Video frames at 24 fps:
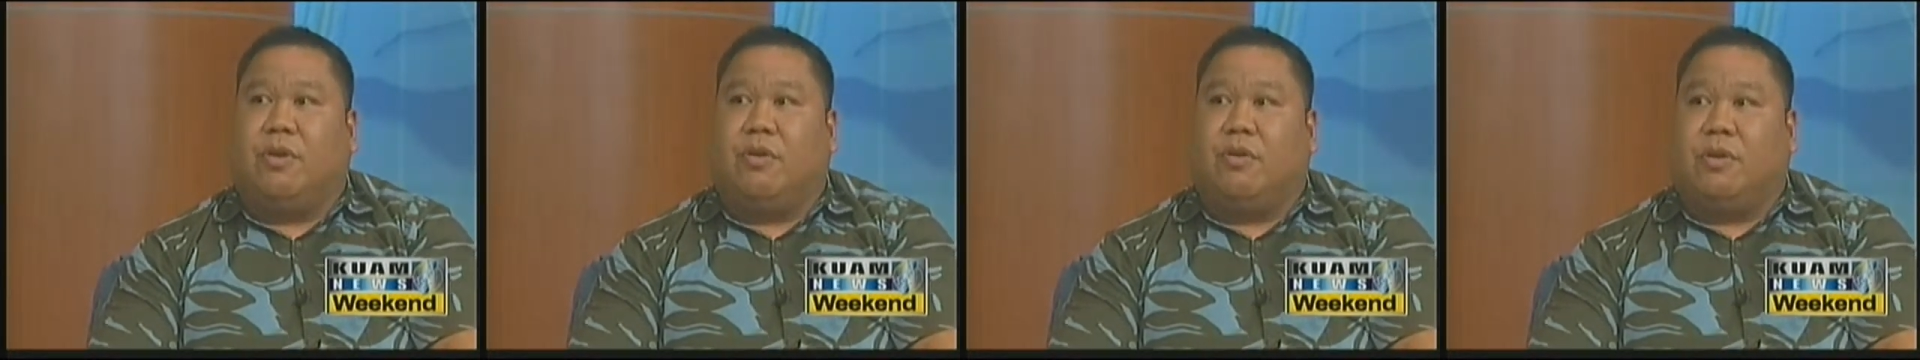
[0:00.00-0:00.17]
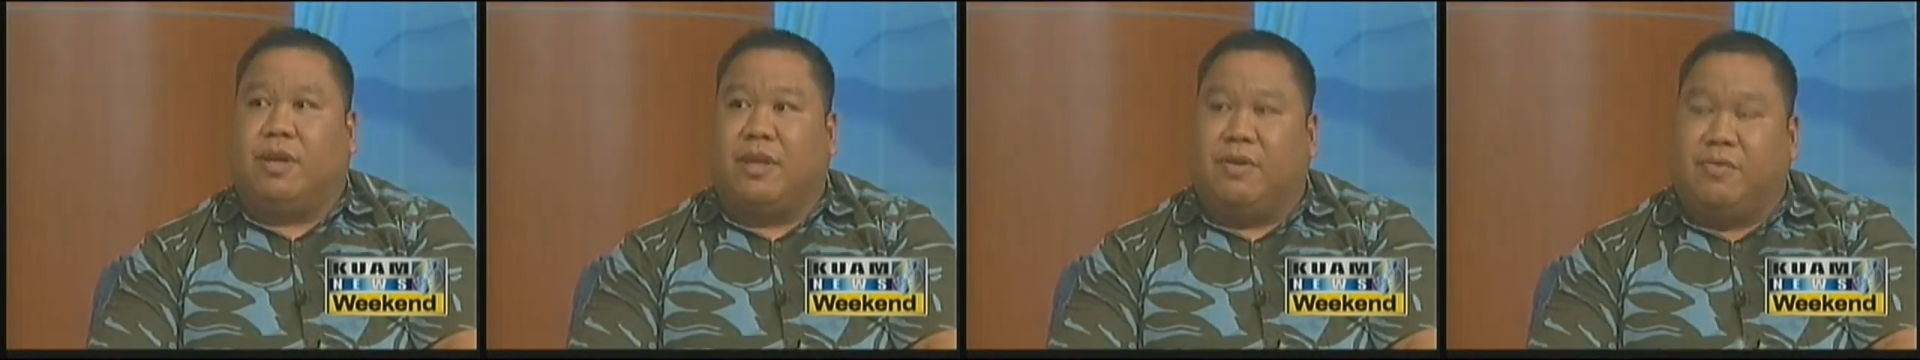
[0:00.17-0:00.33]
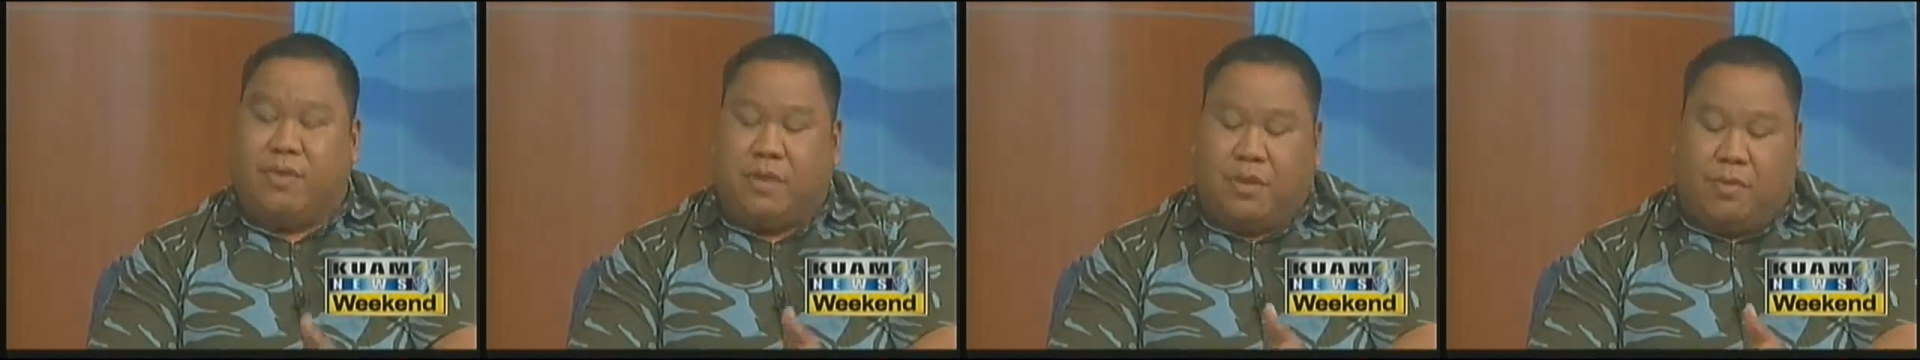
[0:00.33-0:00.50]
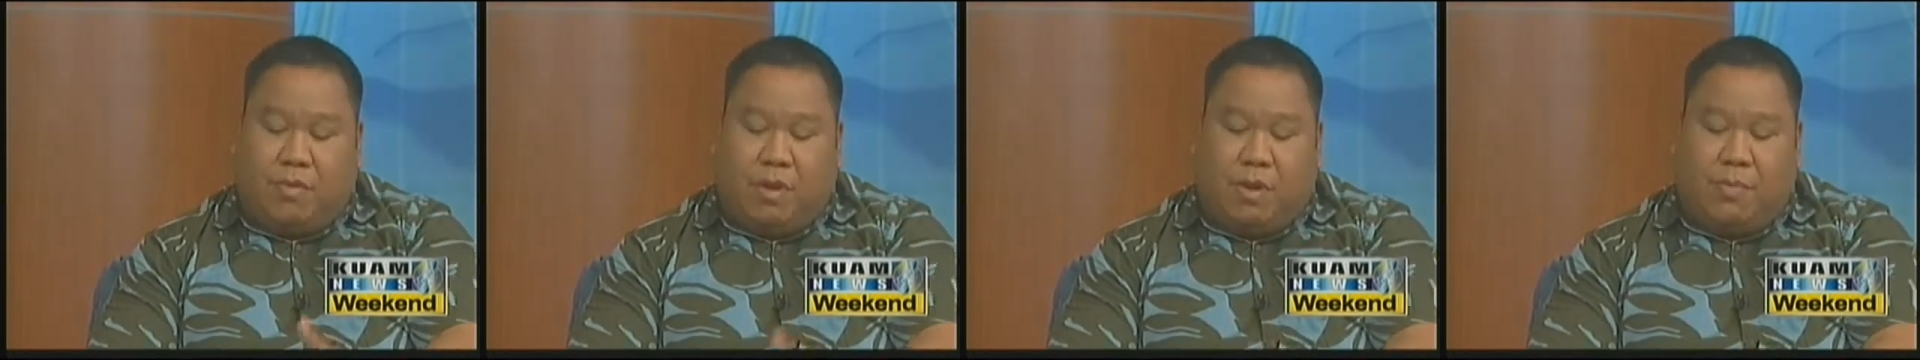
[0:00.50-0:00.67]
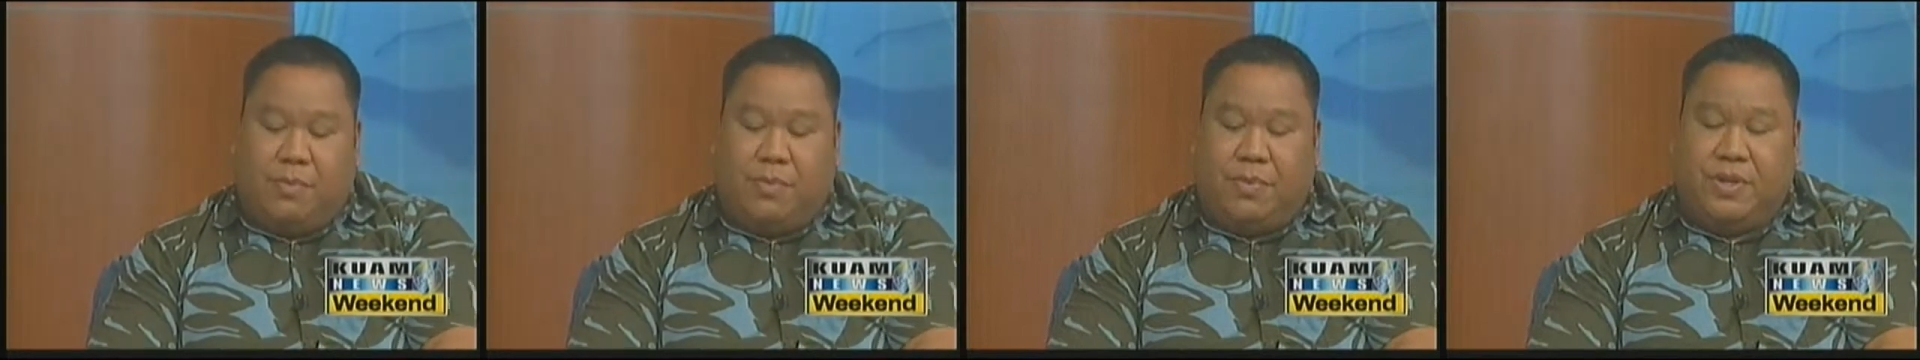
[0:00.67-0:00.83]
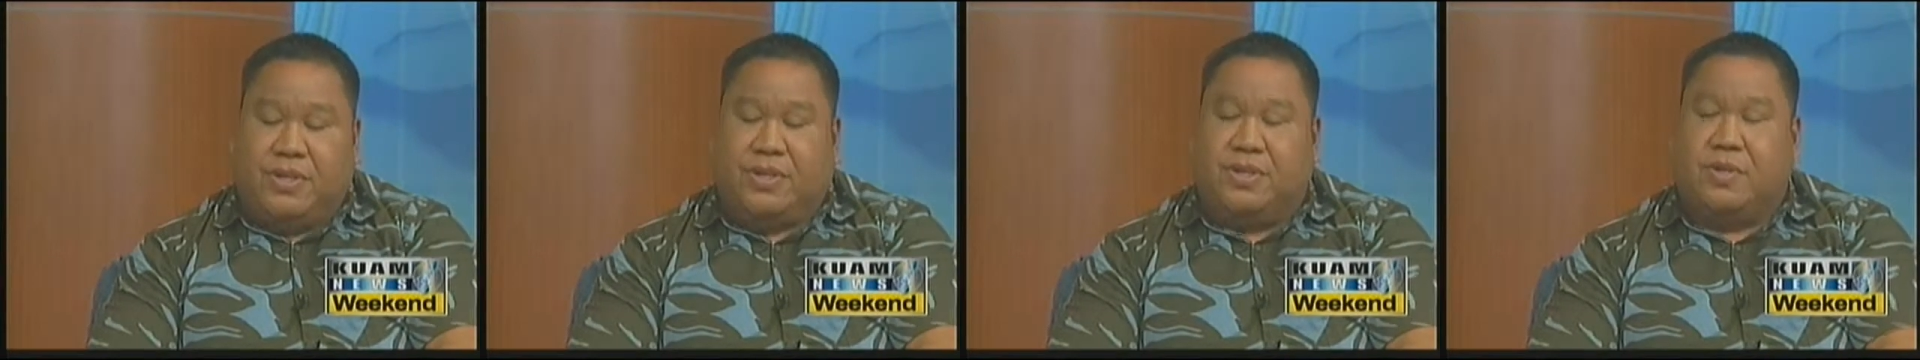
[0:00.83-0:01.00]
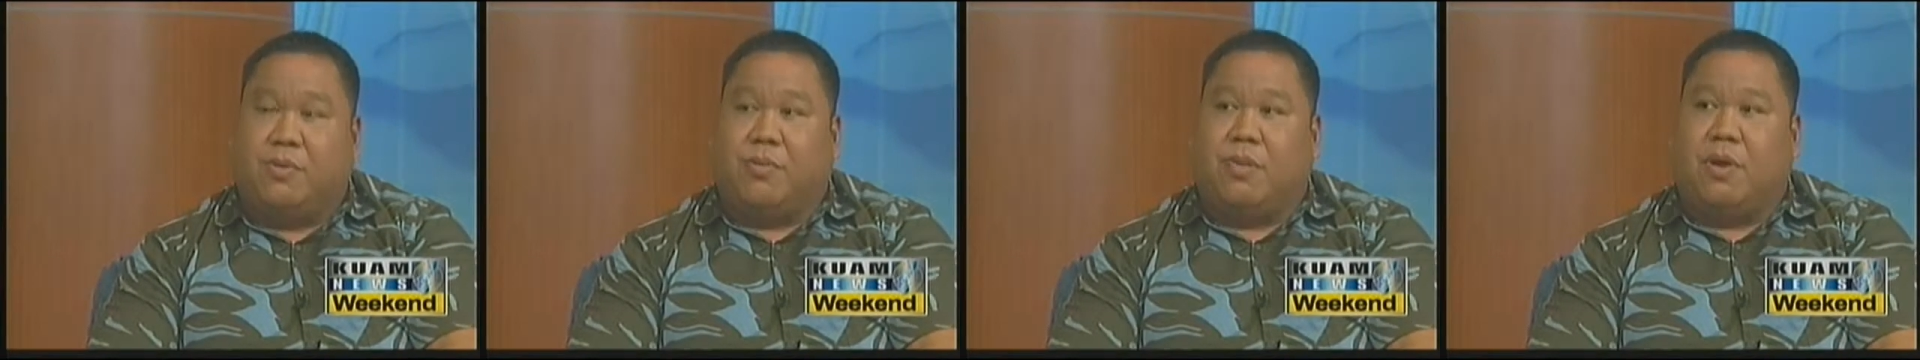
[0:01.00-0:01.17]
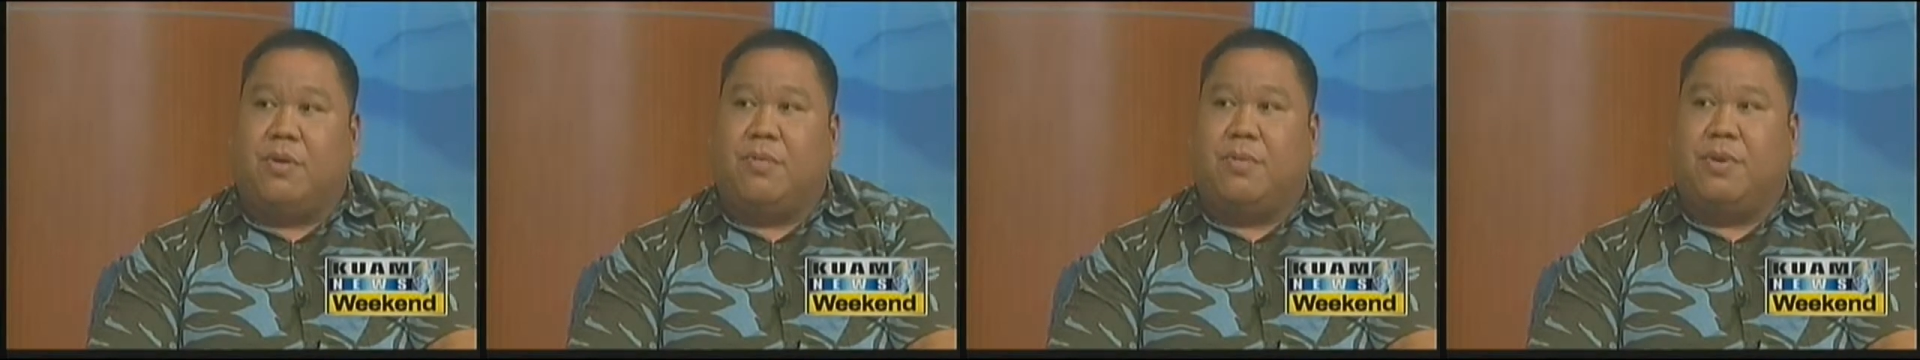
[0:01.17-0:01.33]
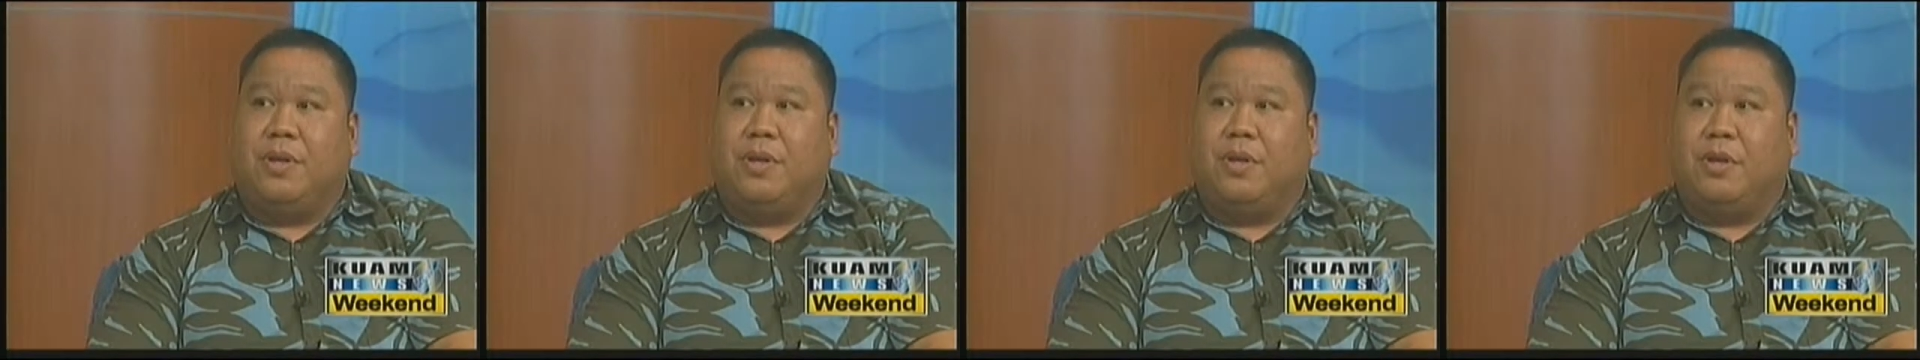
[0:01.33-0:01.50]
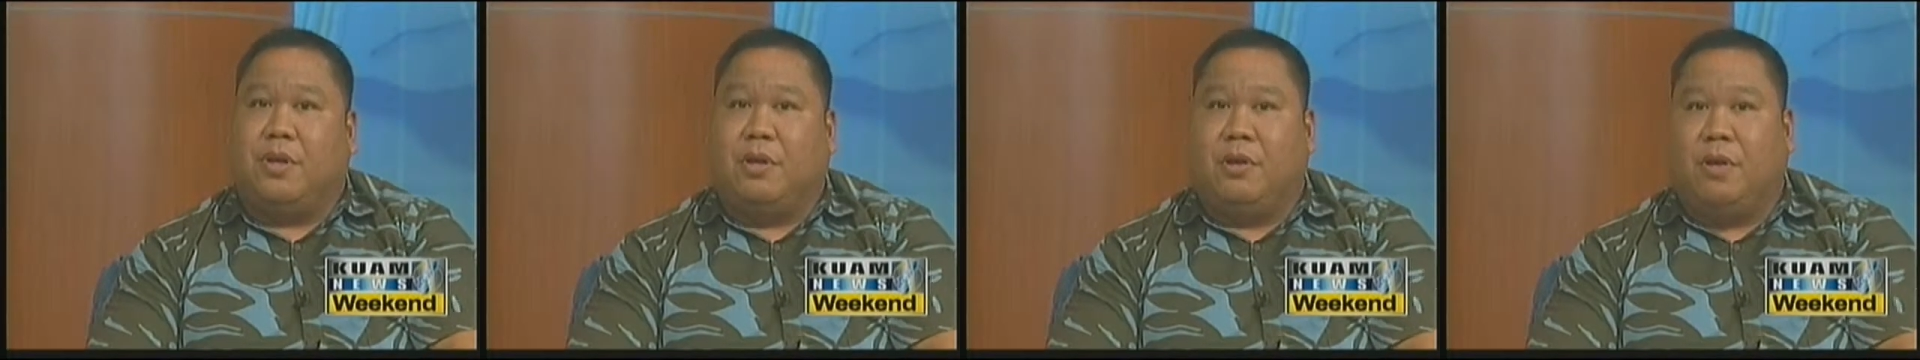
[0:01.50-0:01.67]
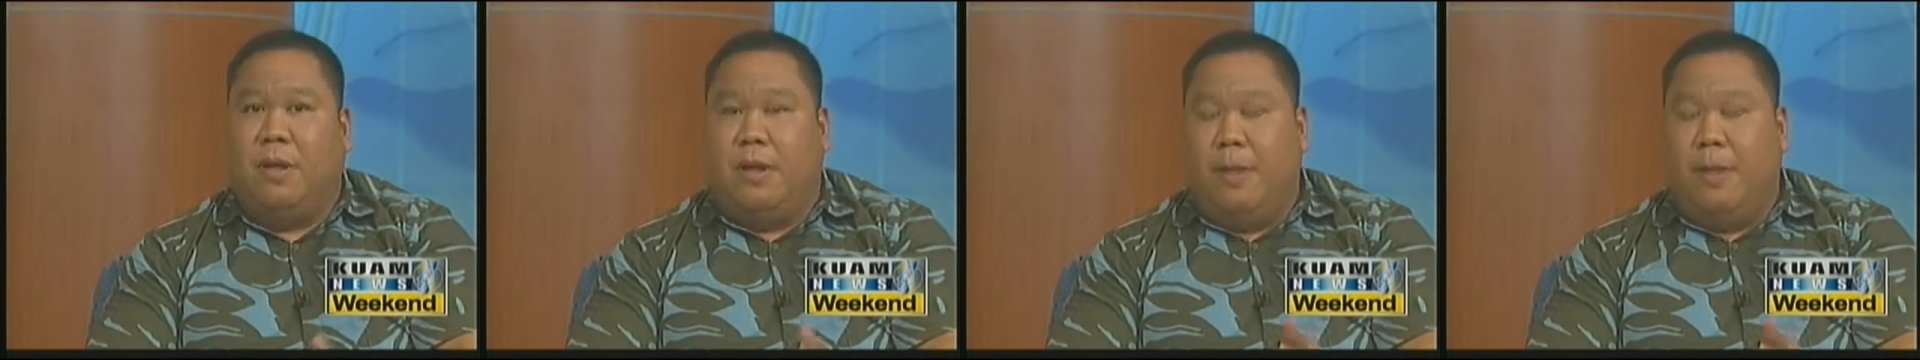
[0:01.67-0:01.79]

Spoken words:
Give the Guam Police Department a call.